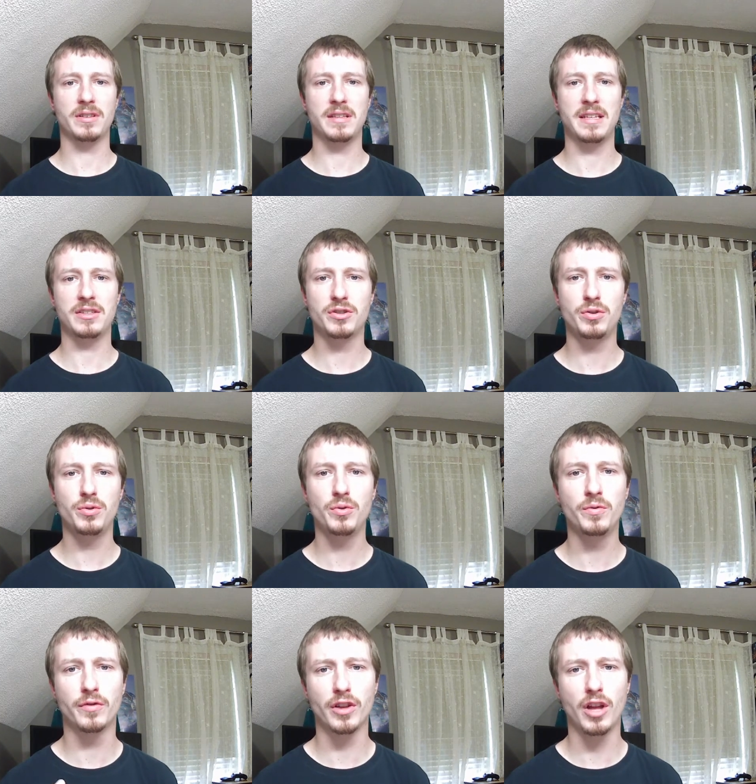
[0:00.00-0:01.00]
these
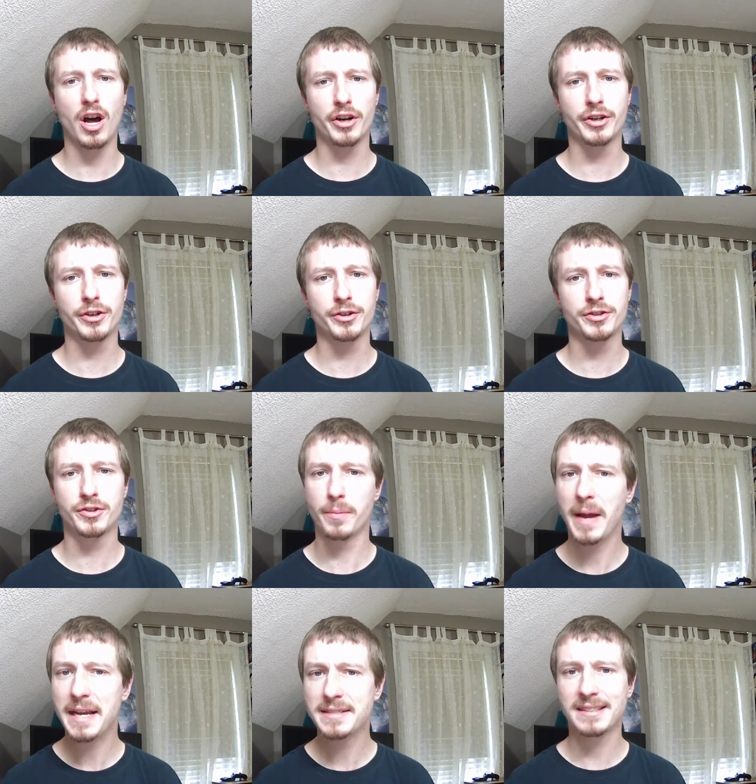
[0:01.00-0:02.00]
two vloggers. They're
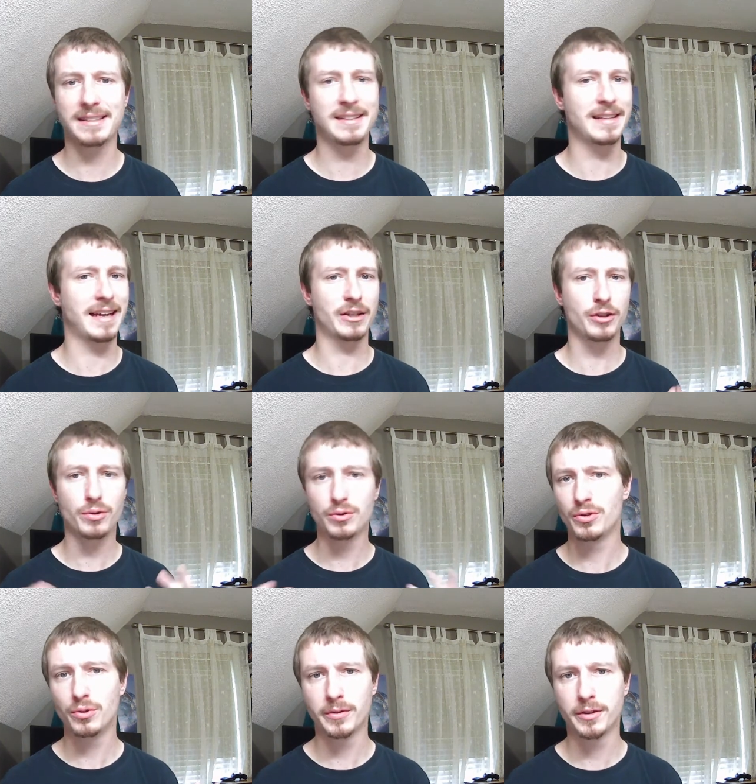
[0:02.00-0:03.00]
basically like
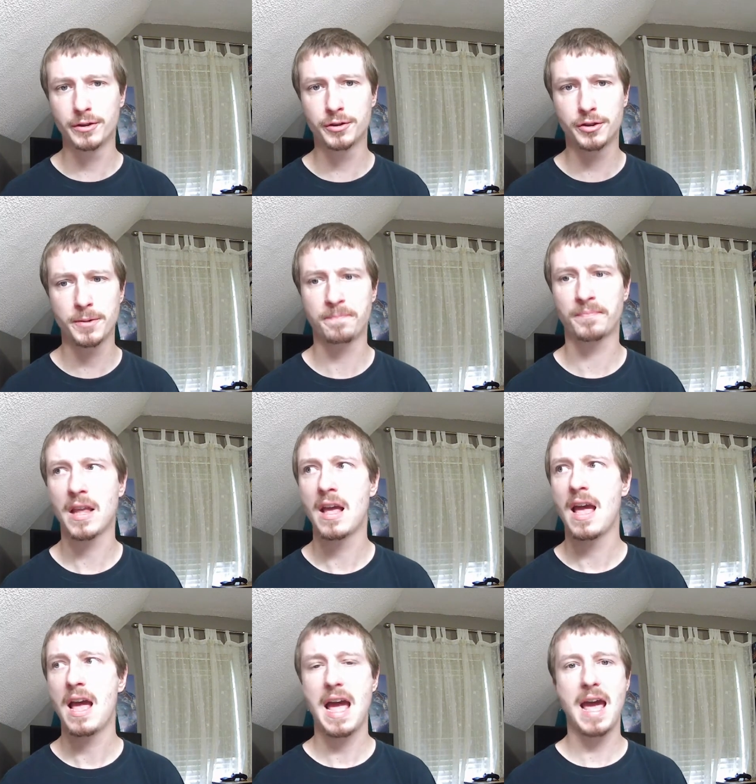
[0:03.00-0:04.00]
YouTubers,
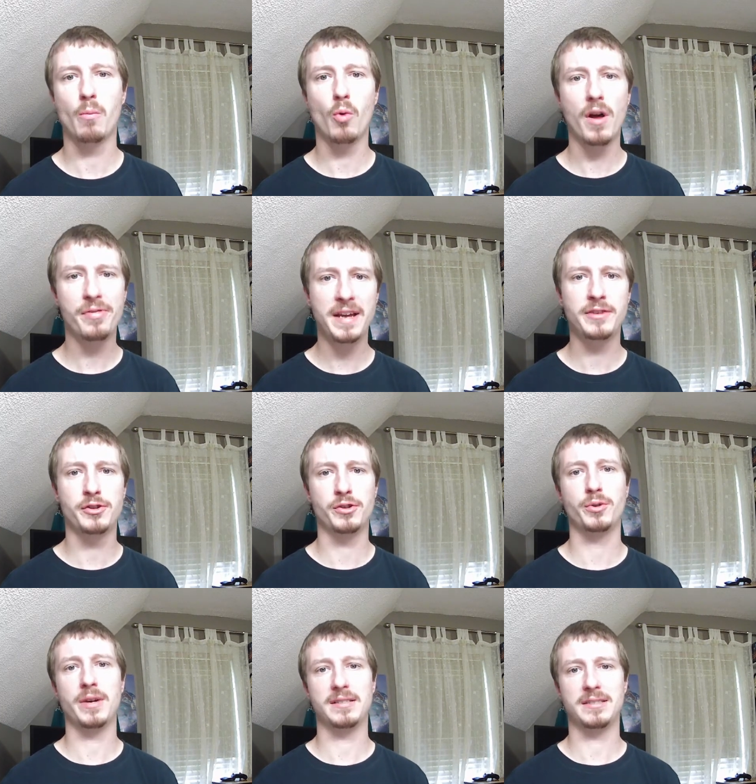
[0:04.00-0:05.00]
and what they
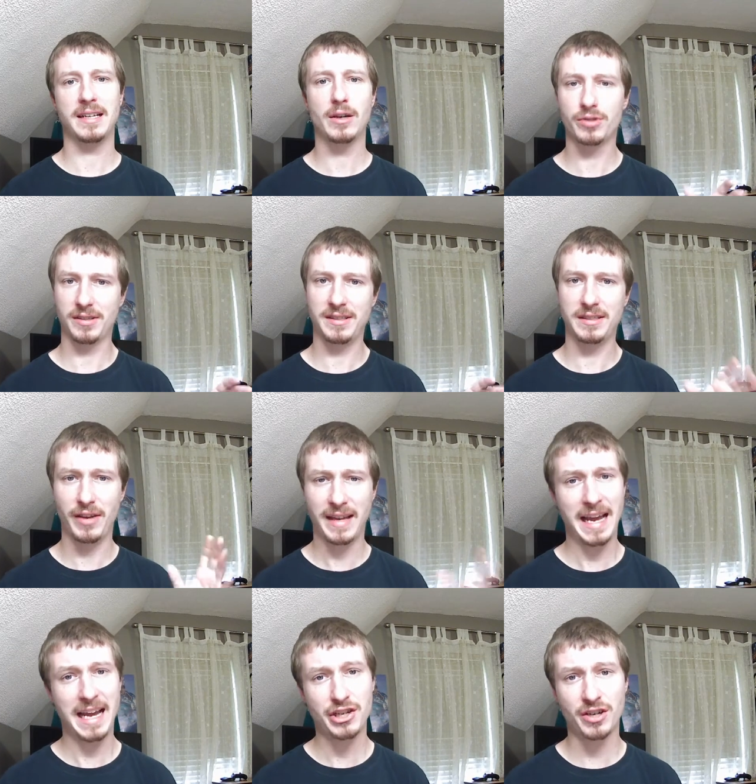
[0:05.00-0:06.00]
do is they go to these
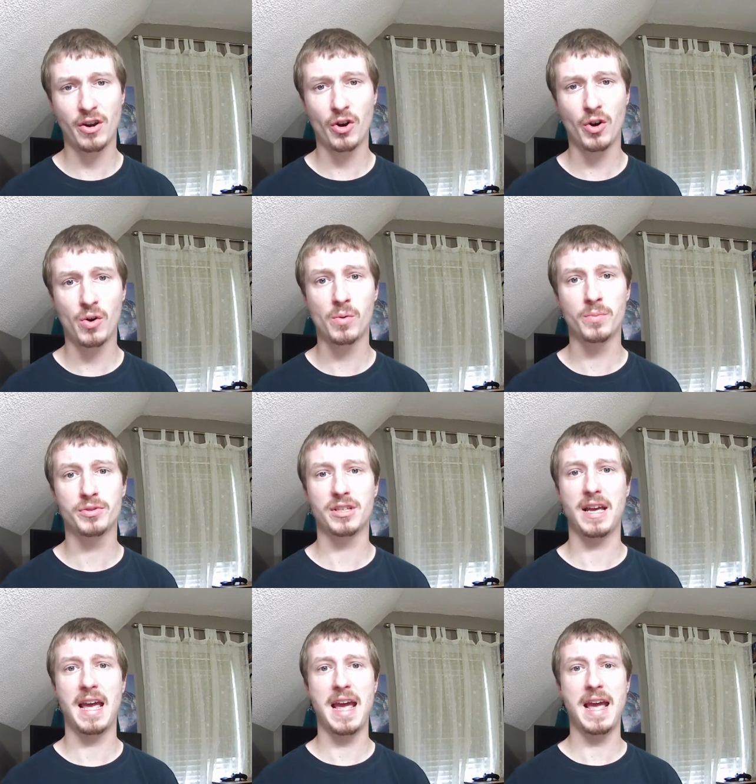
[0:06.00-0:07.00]
vacation homes
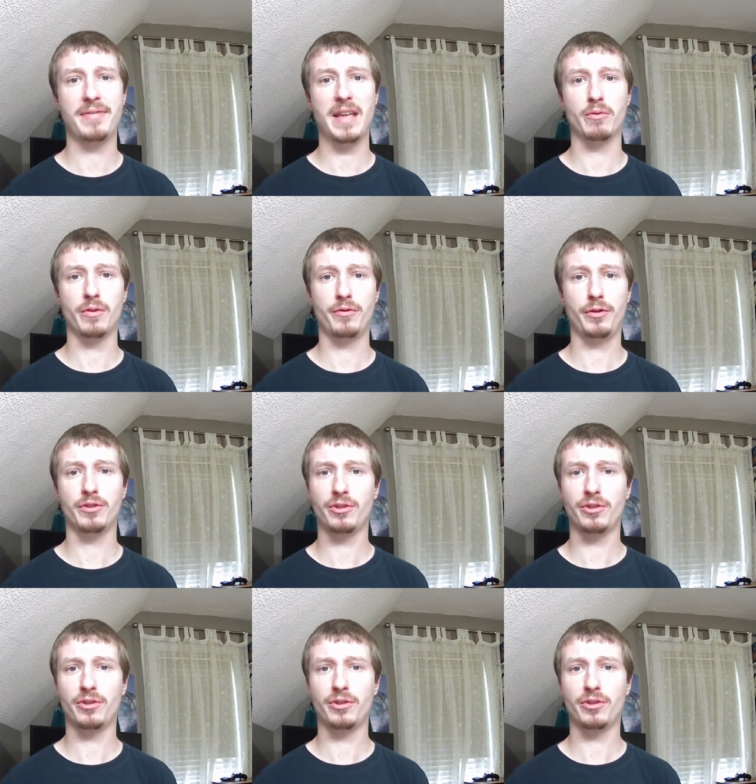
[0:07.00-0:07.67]
and they review the